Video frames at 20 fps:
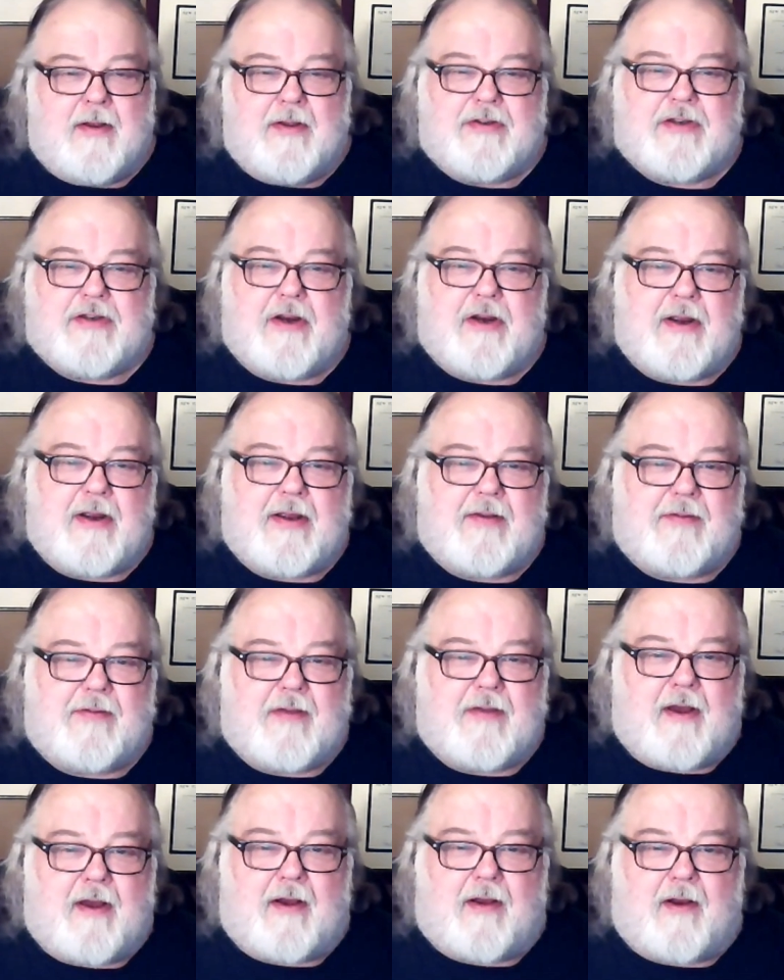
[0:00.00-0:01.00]
series
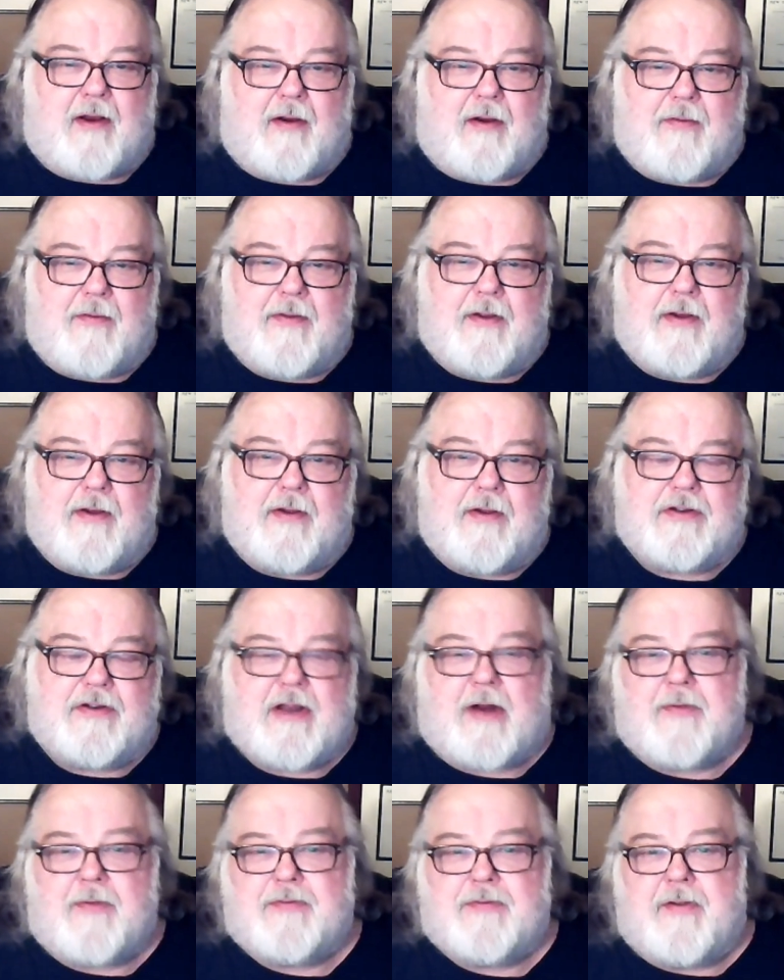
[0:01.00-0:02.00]
uh, called The
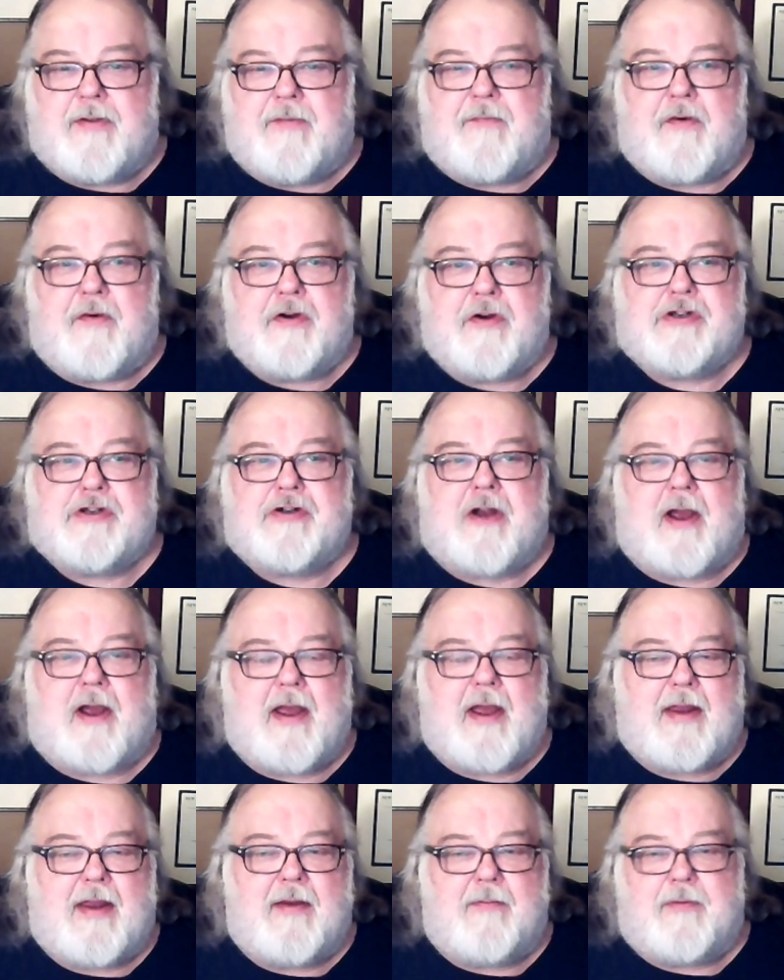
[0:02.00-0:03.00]
Shadows of the First
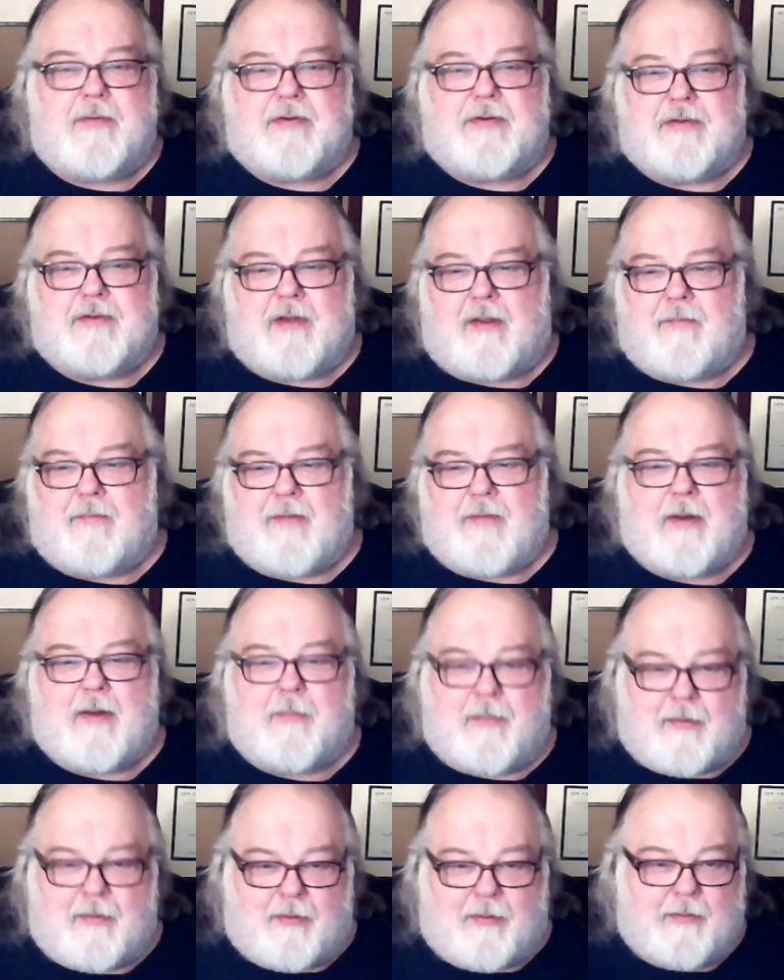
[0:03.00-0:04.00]
Trine, which is all
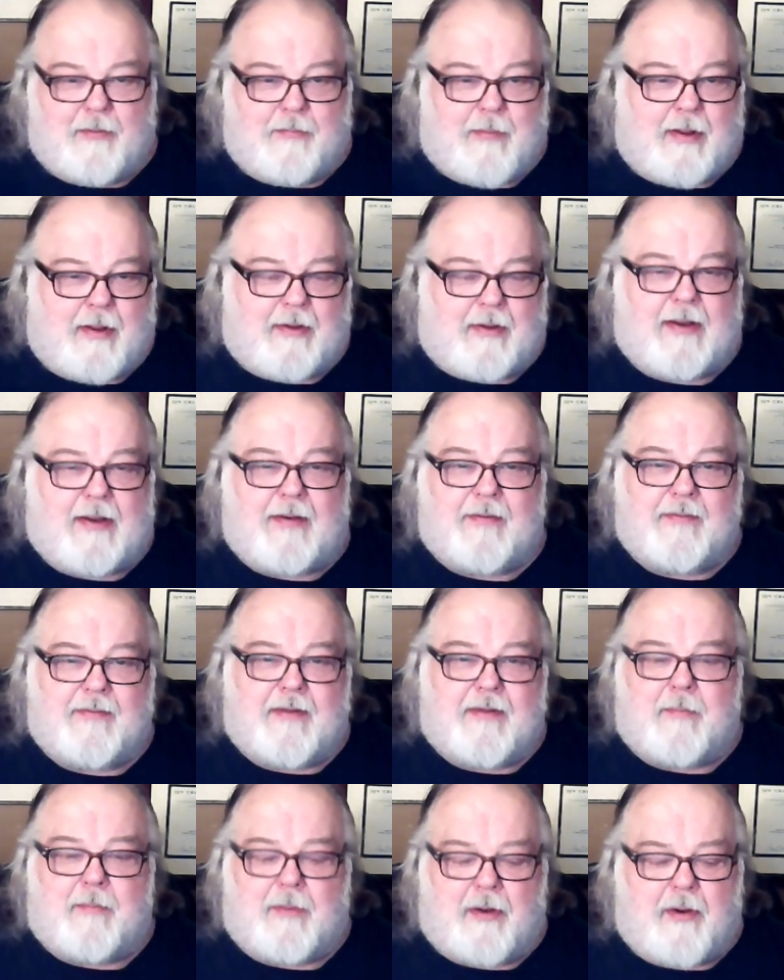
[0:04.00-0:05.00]
available in my links
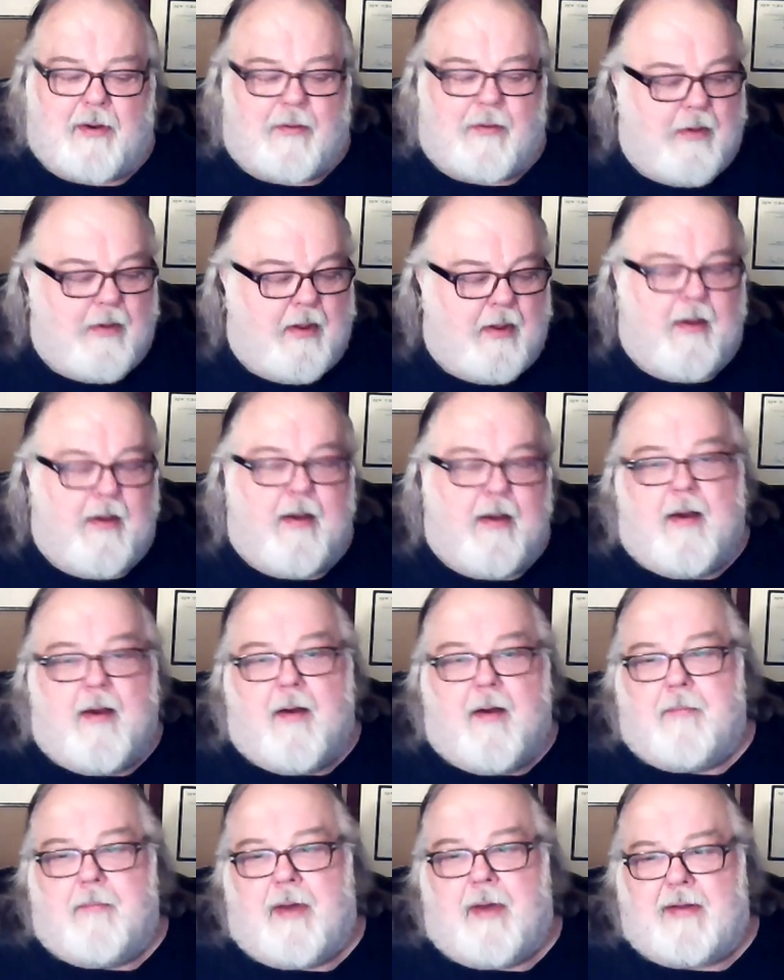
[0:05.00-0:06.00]
down below.
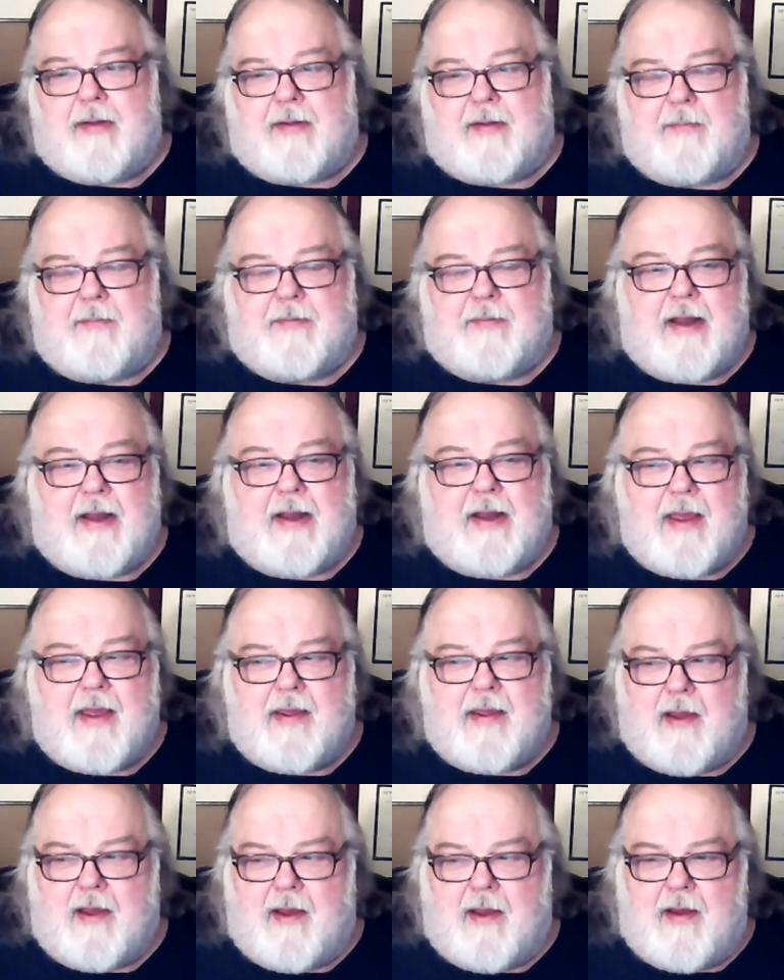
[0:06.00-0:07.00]
But uh,
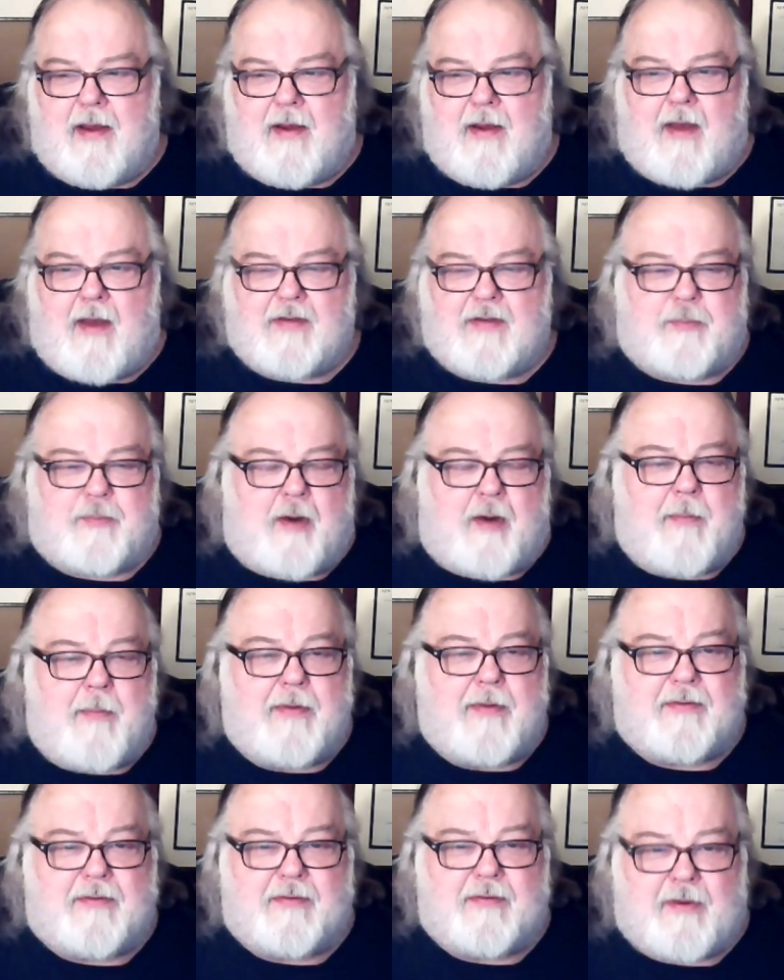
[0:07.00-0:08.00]
today, uh, as
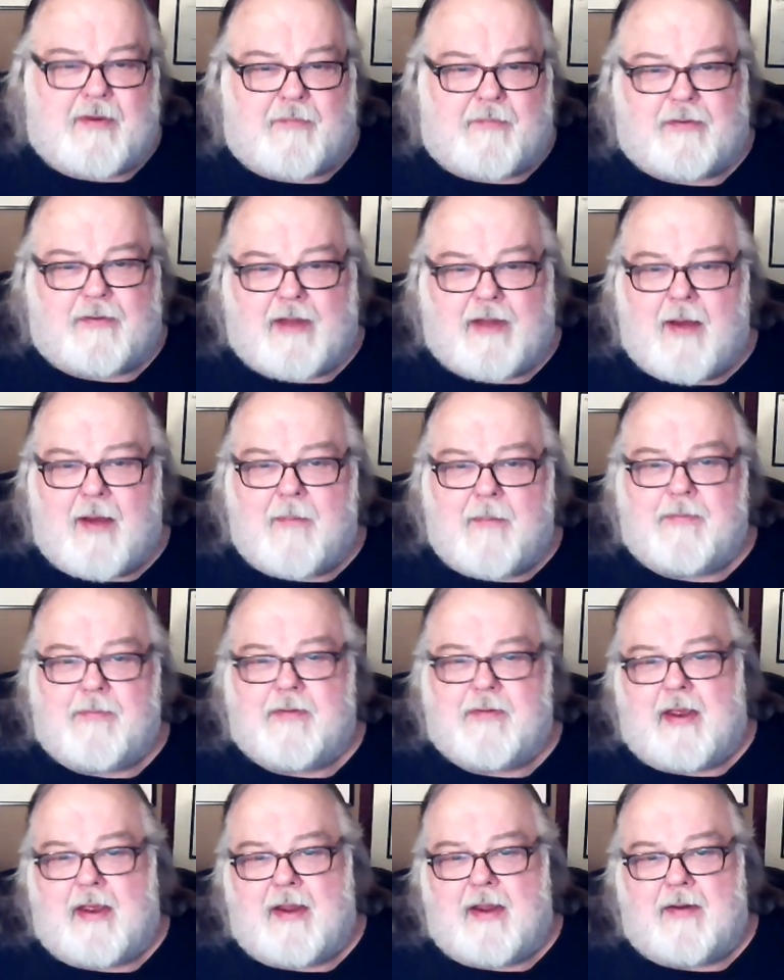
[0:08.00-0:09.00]
promised several
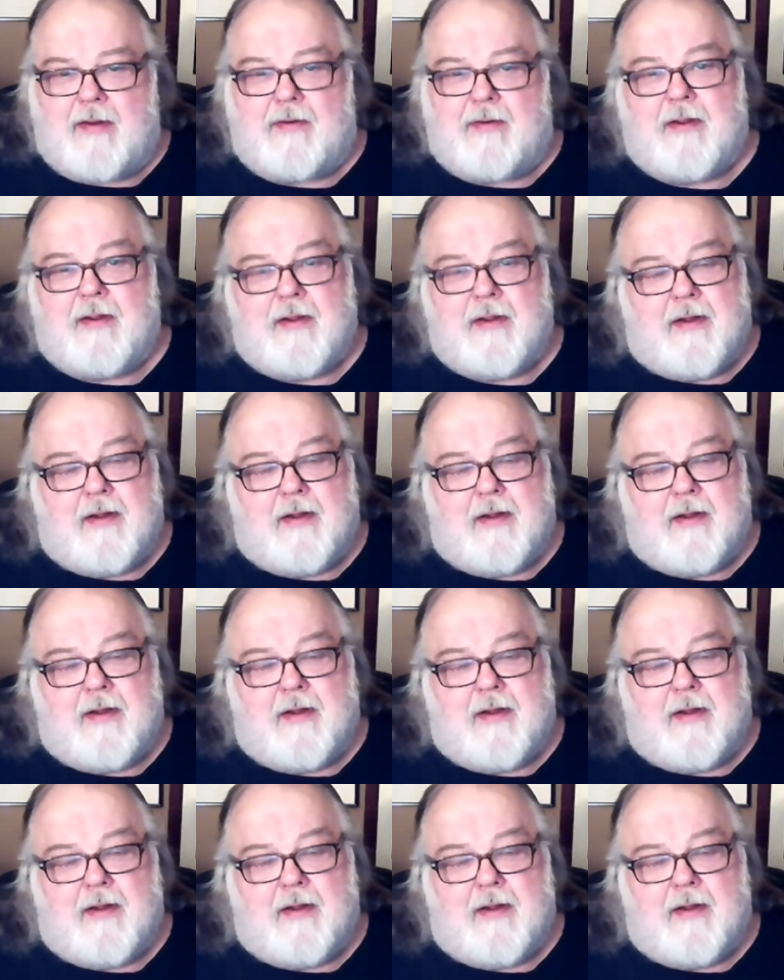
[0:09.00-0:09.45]
times, and